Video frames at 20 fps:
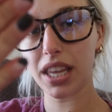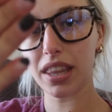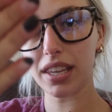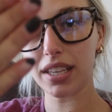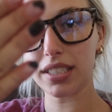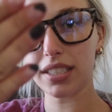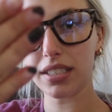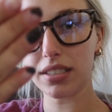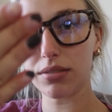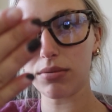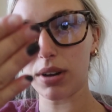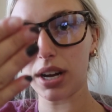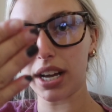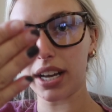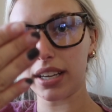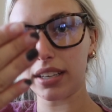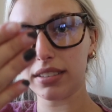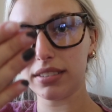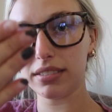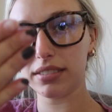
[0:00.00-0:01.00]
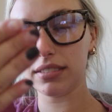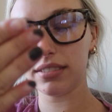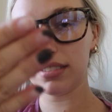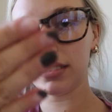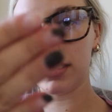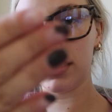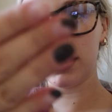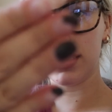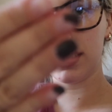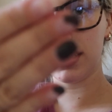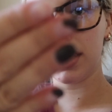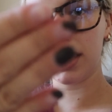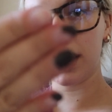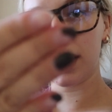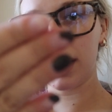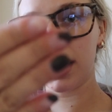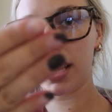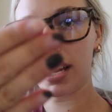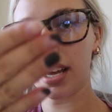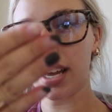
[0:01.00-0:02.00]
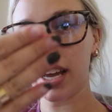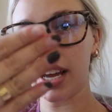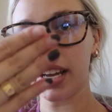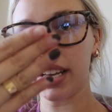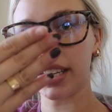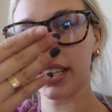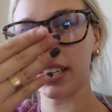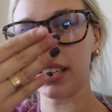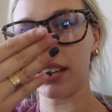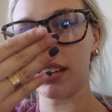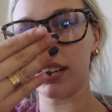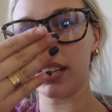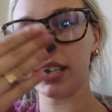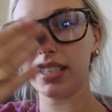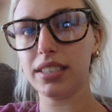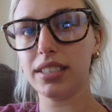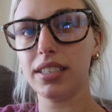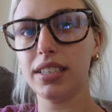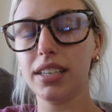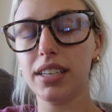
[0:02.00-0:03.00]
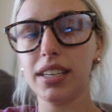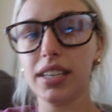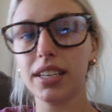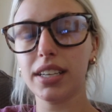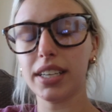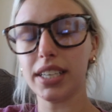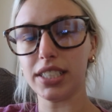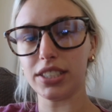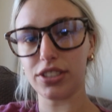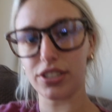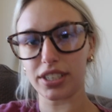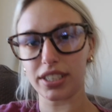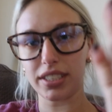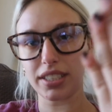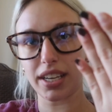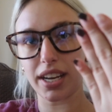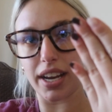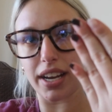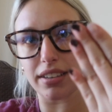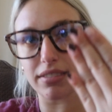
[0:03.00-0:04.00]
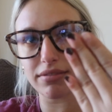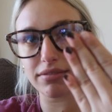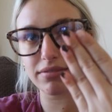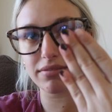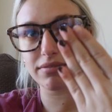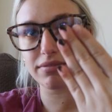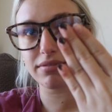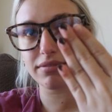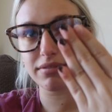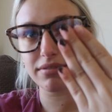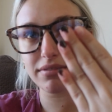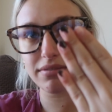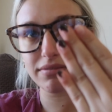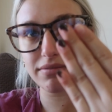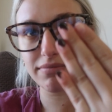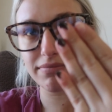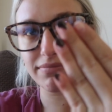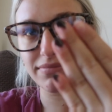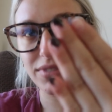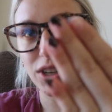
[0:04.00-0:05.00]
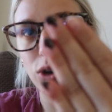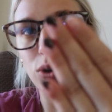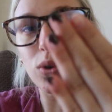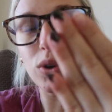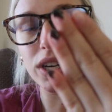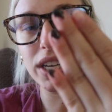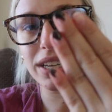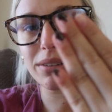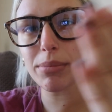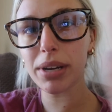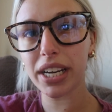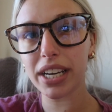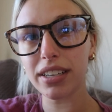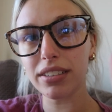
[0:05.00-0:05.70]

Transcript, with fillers: this is why I cannot get stressed out or get my